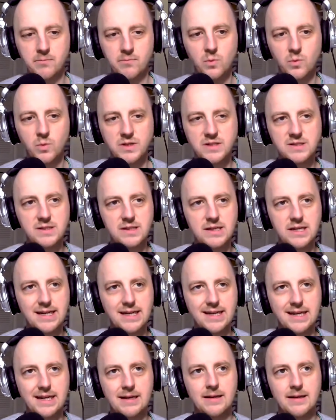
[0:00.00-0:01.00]
We
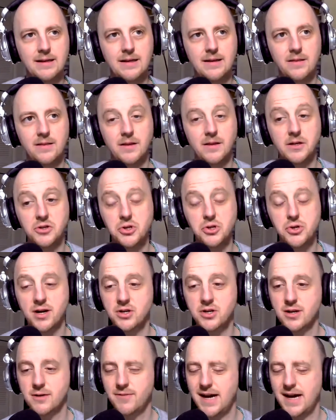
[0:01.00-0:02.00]
see the
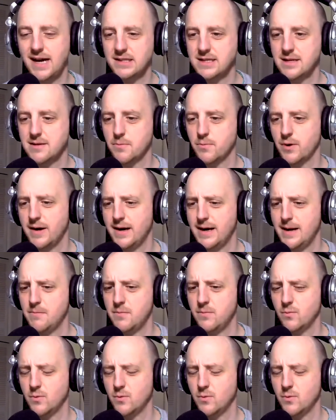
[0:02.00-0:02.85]
destruction of Hosnian Prime,